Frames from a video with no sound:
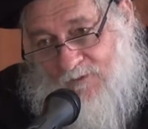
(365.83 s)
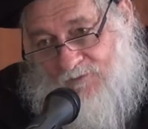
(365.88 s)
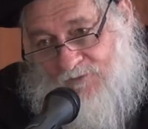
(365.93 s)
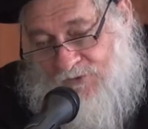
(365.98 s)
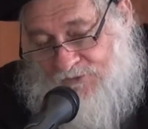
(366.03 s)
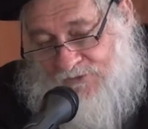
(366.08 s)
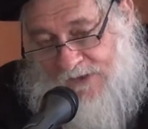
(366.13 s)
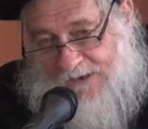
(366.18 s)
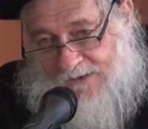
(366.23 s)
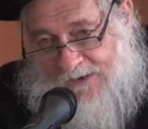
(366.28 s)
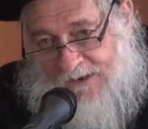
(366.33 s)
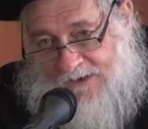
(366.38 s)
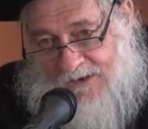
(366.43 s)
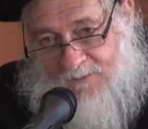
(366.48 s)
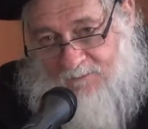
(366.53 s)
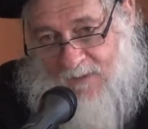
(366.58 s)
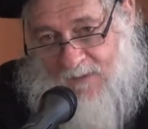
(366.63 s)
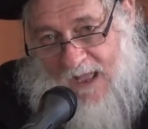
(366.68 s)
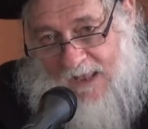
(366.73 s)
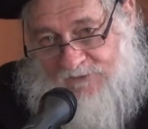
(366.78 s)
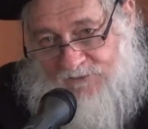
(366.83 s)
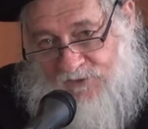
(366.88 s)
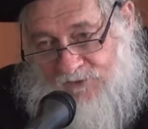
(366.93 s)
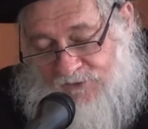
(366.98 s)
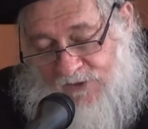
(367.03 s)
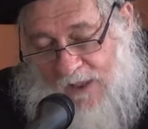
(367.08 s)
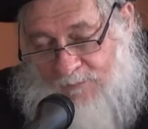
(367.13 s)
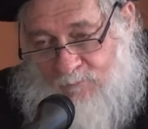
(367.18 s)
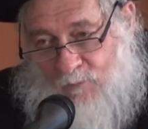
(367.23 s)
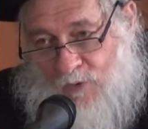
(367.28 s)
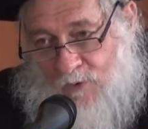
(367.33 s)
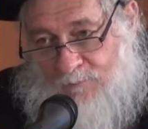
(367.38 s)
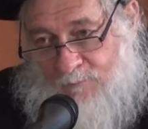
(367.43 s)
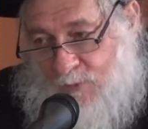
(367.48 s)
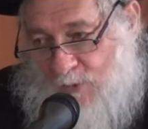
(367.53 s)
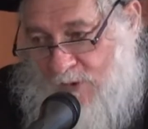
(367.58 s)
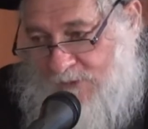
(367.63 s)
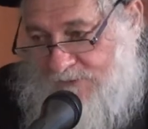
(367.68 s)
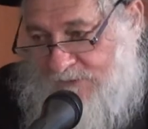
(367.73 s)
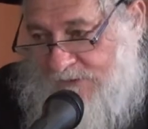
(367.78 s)
Just like eating matzah is not more
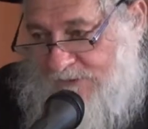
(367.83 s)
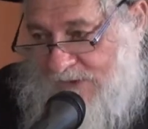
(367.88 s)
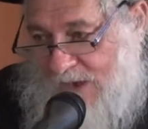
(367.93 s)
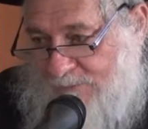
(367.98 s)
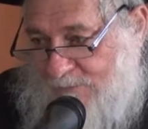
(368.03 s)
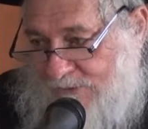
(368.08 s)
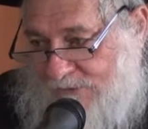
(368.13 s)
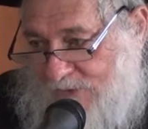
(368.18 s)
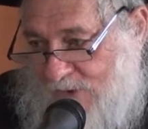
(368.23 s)
important than Talmud